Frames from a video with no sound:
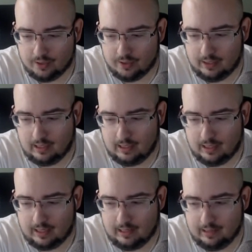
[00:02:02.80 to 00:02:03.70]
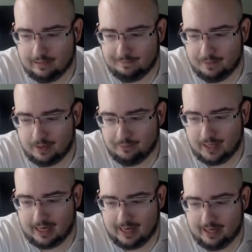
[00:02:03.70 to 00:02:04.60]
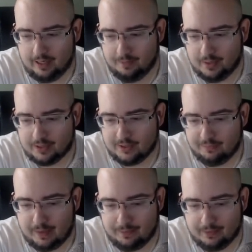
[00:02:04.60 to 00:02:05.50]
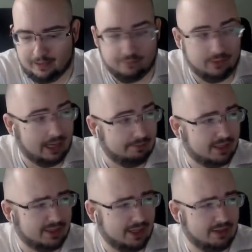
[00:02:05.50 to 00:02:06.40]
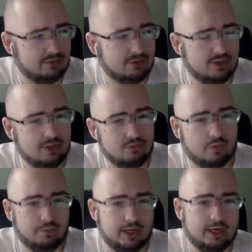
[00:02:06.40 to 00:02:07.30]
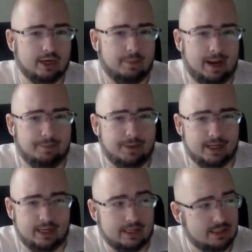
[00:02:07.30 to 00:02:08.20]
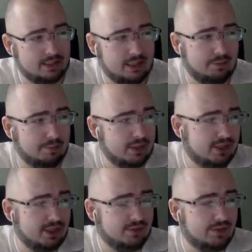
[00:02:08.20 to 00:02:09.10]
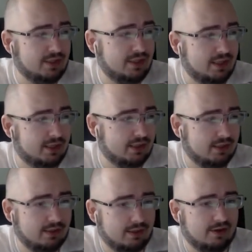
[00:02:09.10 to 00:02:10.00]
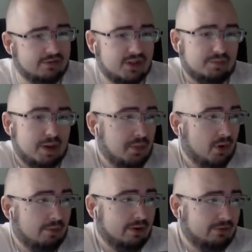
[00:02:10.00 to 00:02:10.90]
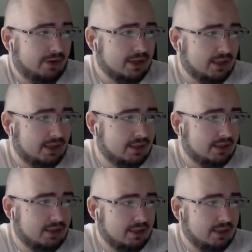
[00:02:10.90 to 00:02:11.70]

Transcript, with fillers: to and like when I added a bunch of people that like my channel, what ended up happening is it would be 6v6 of just people on my friends list